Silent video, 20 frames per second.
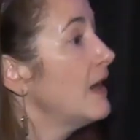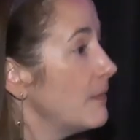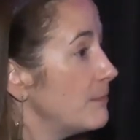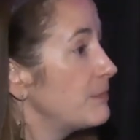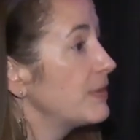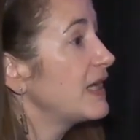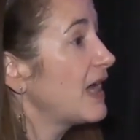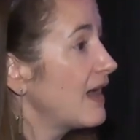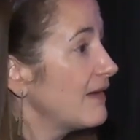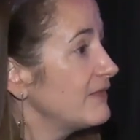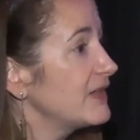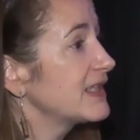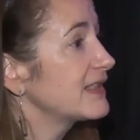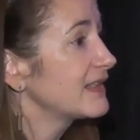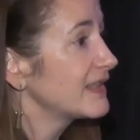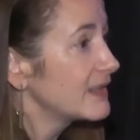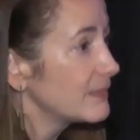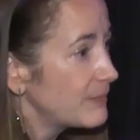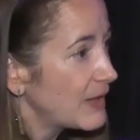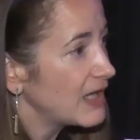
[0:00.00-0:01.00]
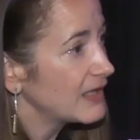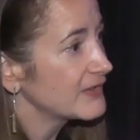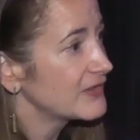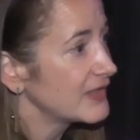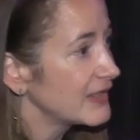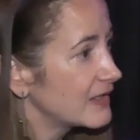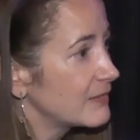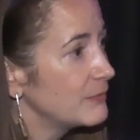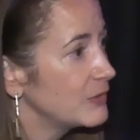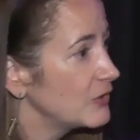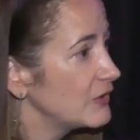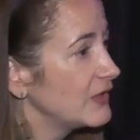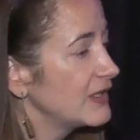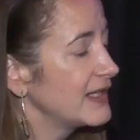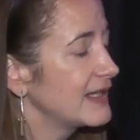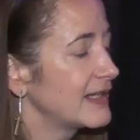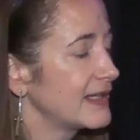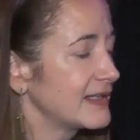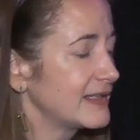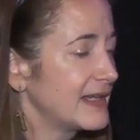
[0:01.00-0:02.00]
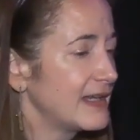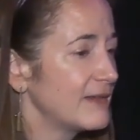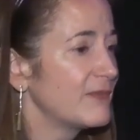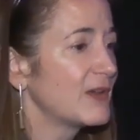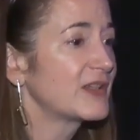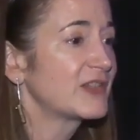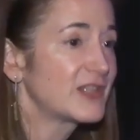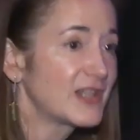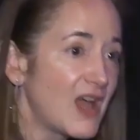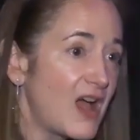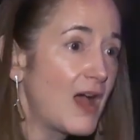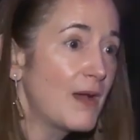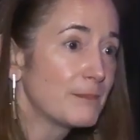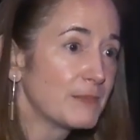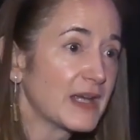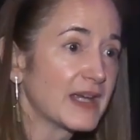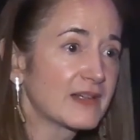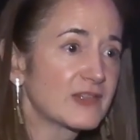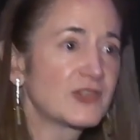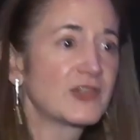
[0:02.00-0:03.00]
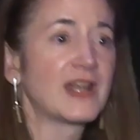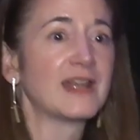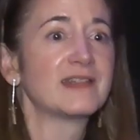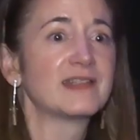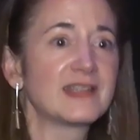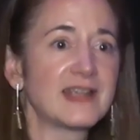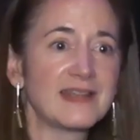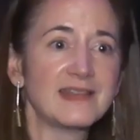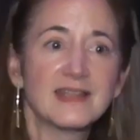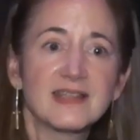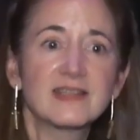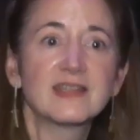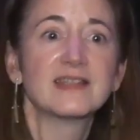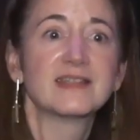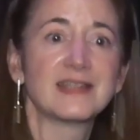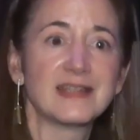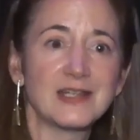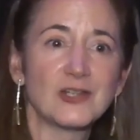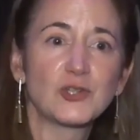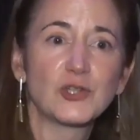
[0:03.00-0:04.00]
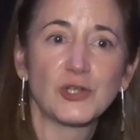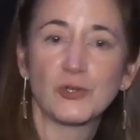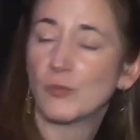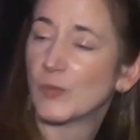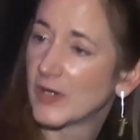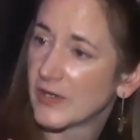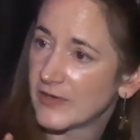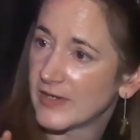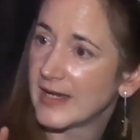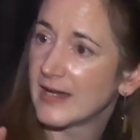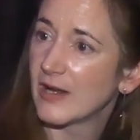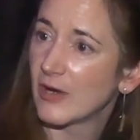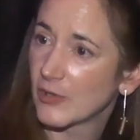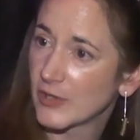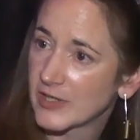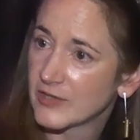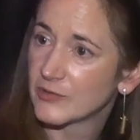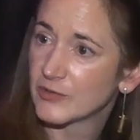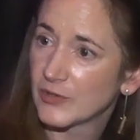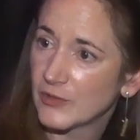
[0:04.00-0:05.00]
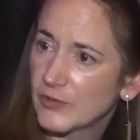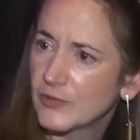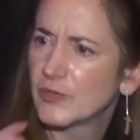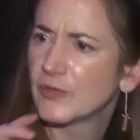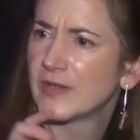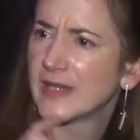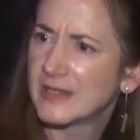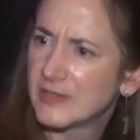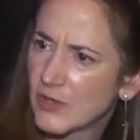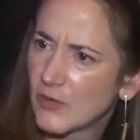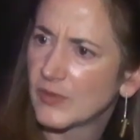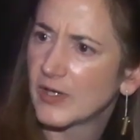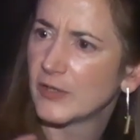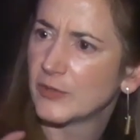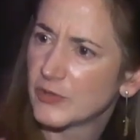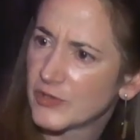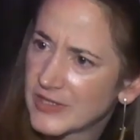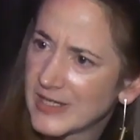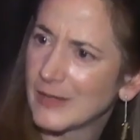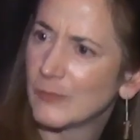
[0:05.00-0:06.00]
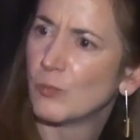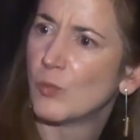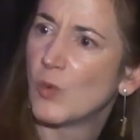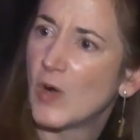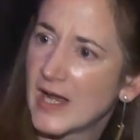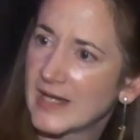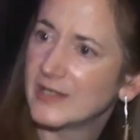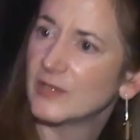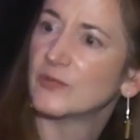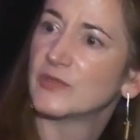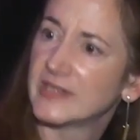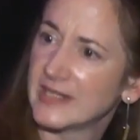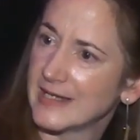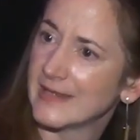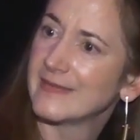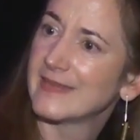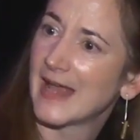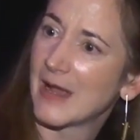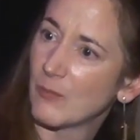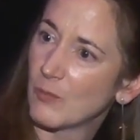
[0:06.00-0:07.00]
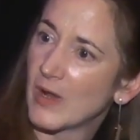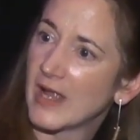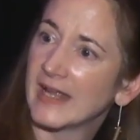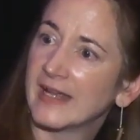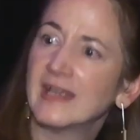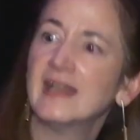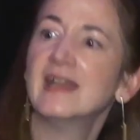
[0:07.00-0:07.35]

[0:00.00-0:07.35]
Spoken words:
But obviously, the policy community can give us topics and say, this is an issue where they are concerned or they don't understand why you see it that way.